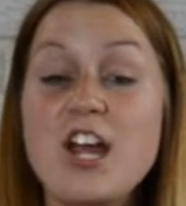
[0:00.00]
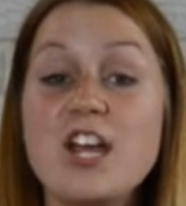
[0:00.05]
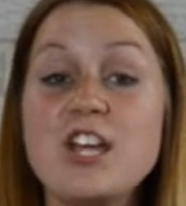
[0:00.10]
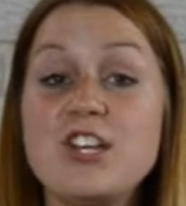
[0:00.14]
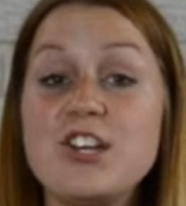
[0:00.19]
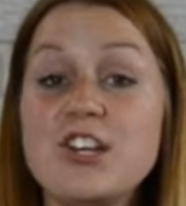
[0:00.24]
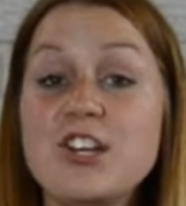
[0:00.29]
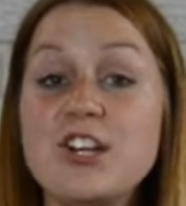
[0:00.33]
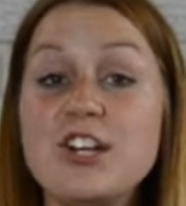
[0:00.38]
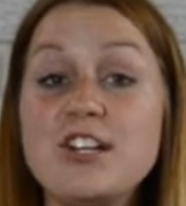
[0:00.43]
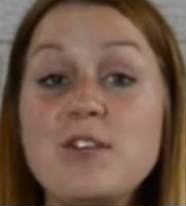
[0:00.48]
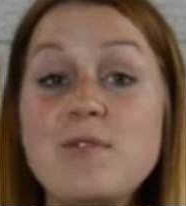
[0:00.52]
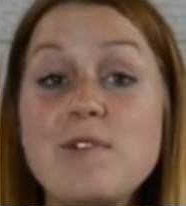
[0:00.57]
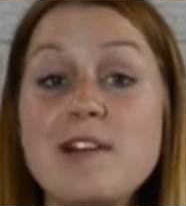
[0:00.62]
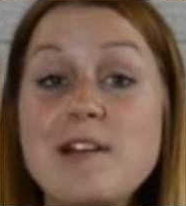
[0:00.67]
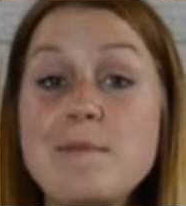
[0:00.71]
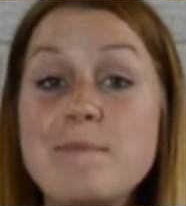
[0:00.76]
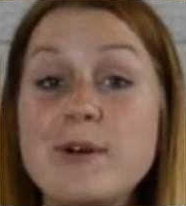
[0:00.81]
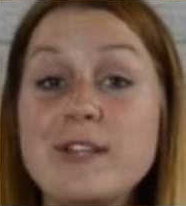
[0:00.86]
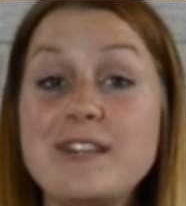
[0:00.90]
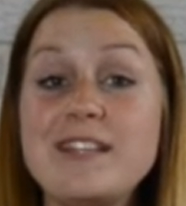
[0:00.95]
you're gonna
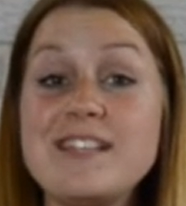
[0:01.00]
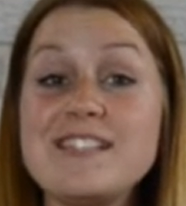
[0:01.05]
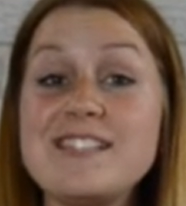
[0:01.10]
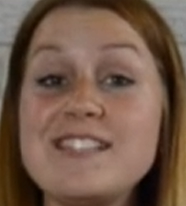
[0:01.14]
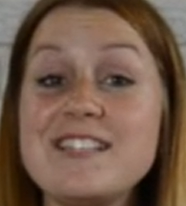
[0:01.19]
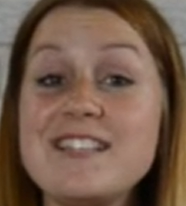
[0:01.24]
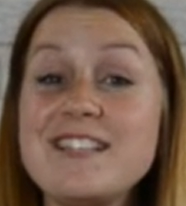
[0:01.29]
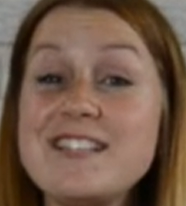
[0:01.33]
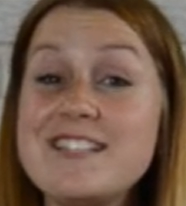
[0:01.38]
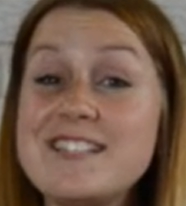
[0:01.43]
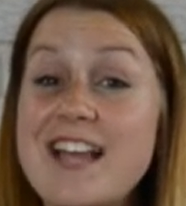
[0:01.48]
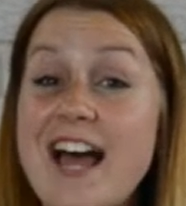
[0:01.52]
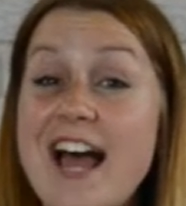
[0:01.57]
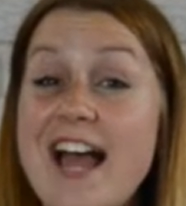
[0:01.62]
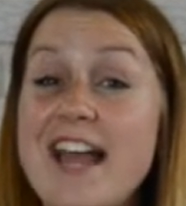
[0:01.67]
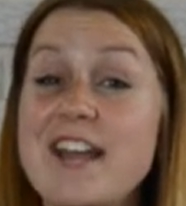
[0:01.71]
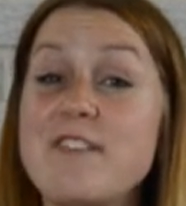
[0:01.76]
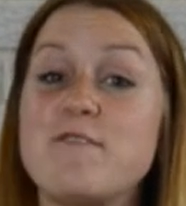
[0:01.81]
wanna put this to the side